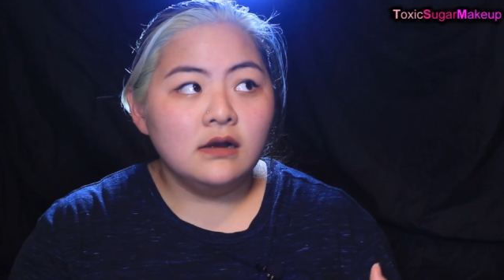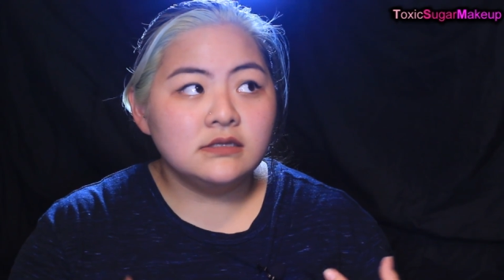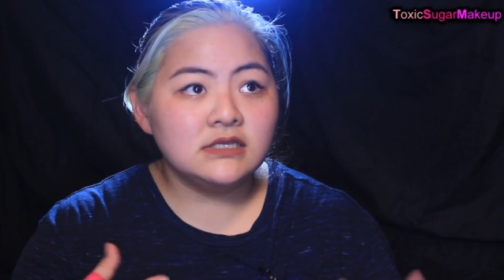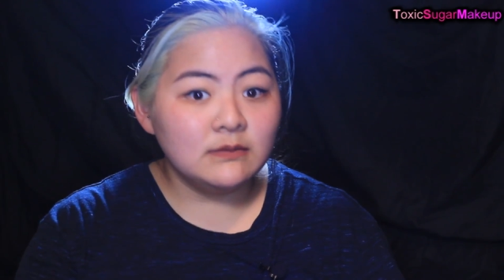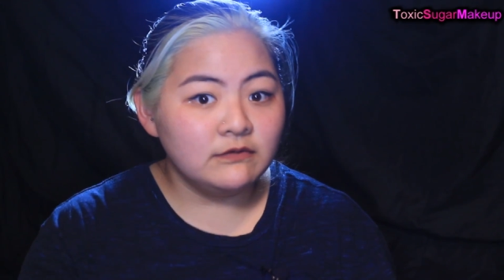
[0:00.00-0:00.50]

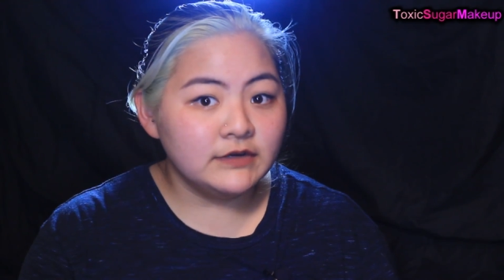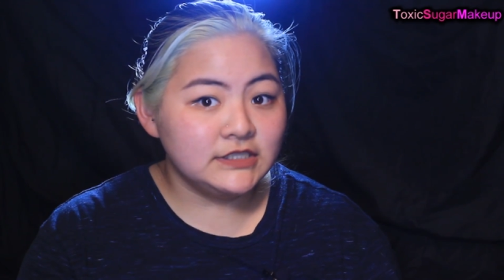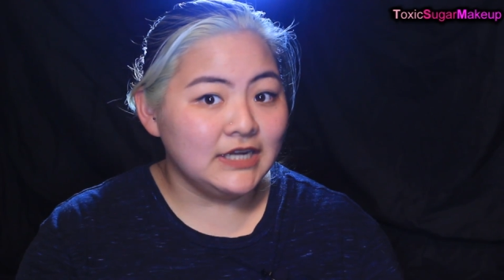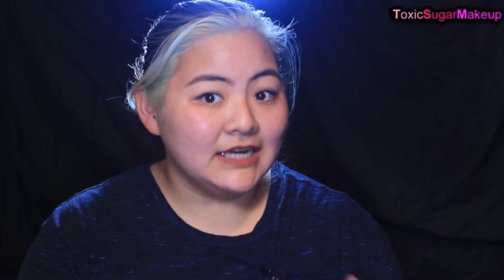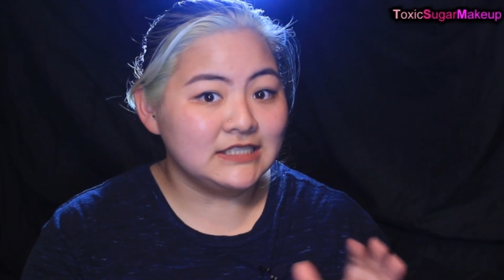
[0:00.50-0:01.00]
Some of
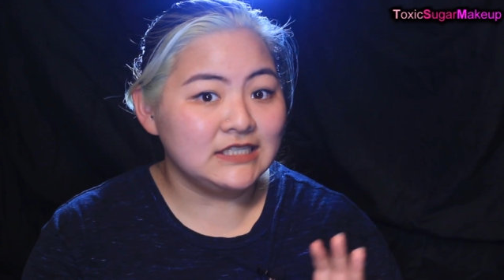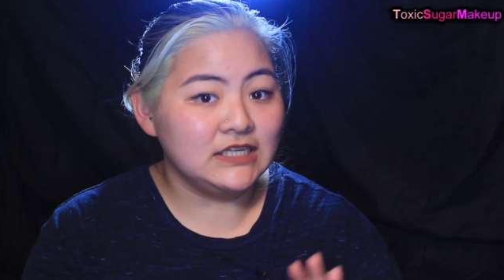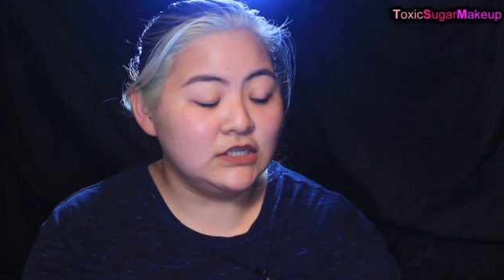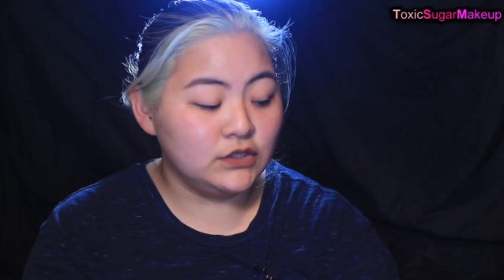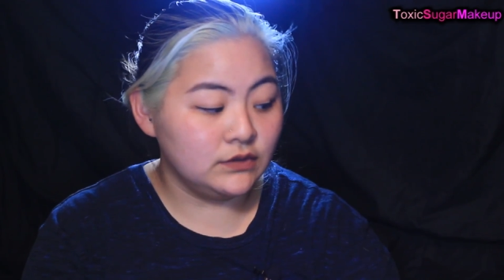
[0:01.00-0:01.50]
which actually
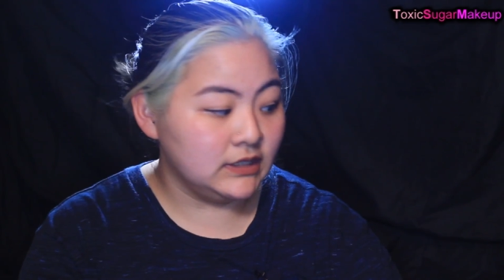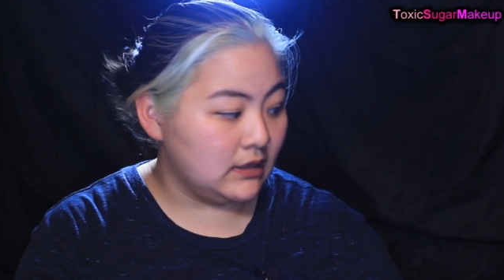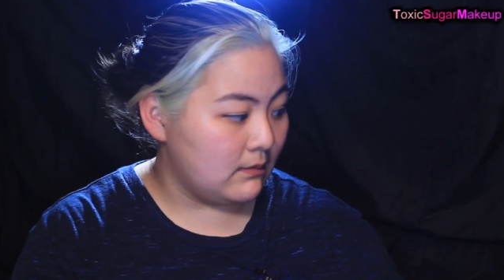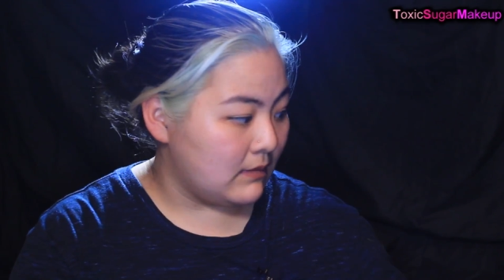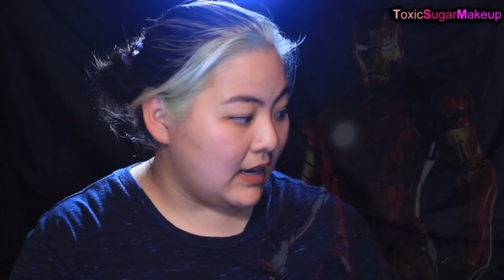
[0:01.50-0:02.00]

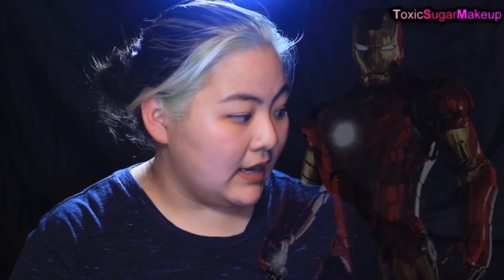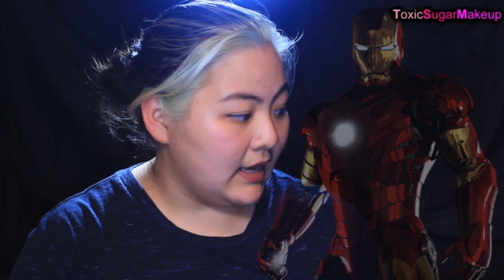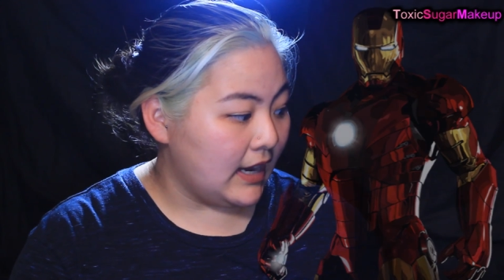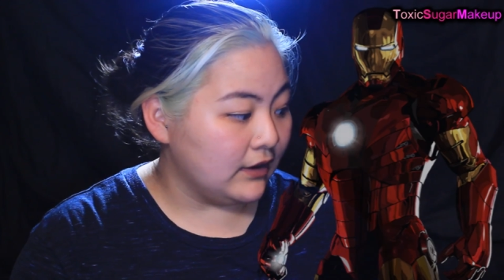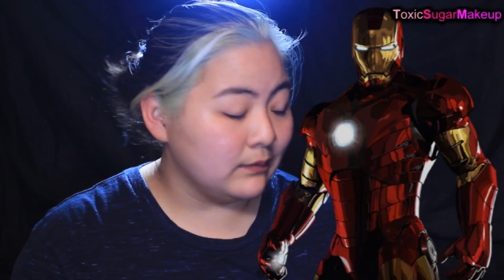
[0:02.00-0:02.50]
included my
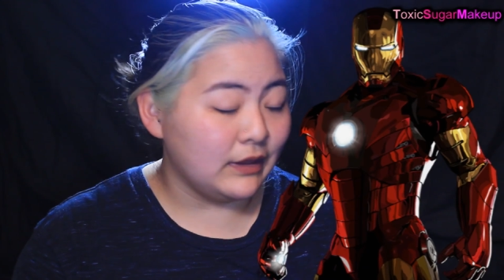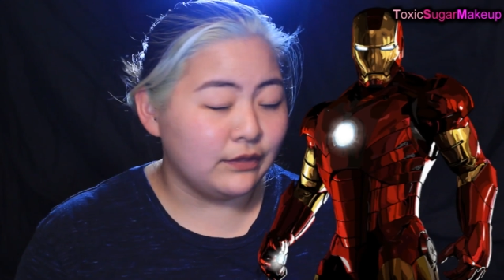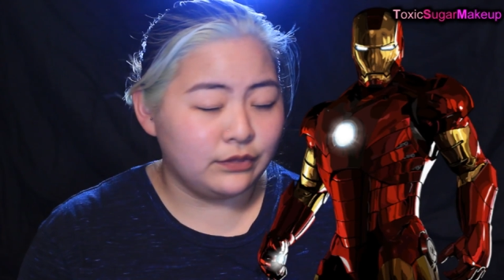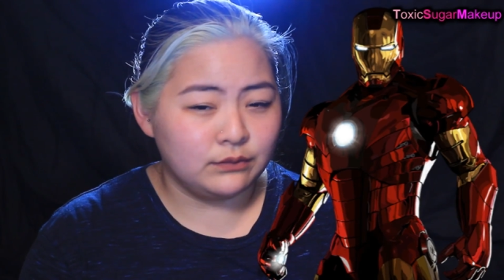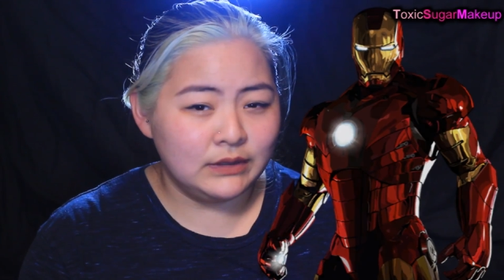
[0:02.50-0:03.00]
Iron
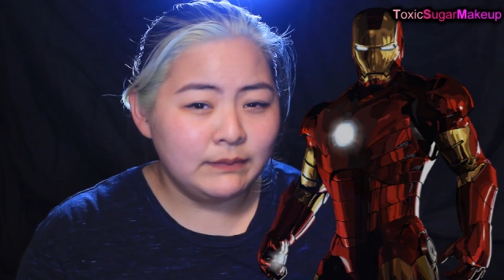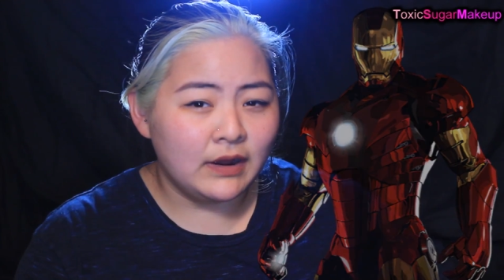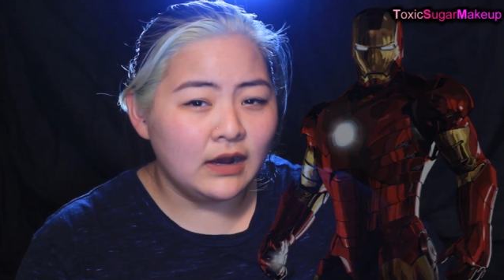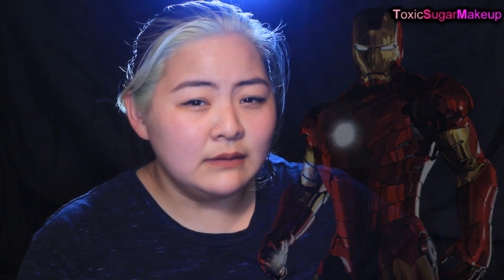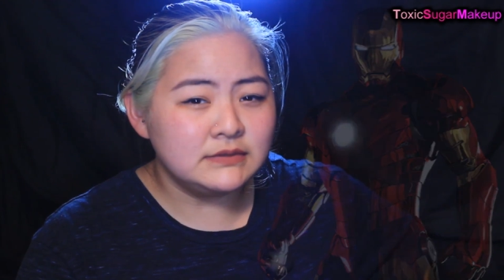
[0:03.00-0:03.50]
Man 3
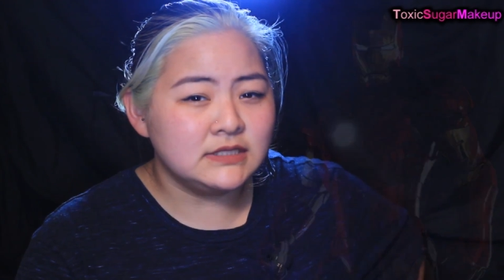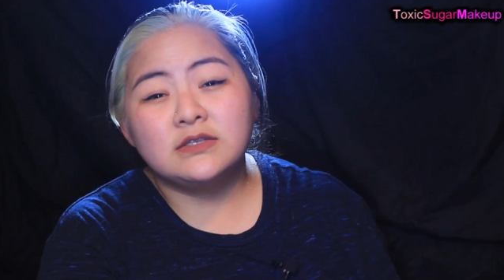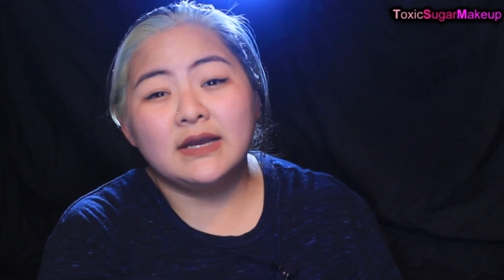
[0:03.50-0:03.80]
Pops.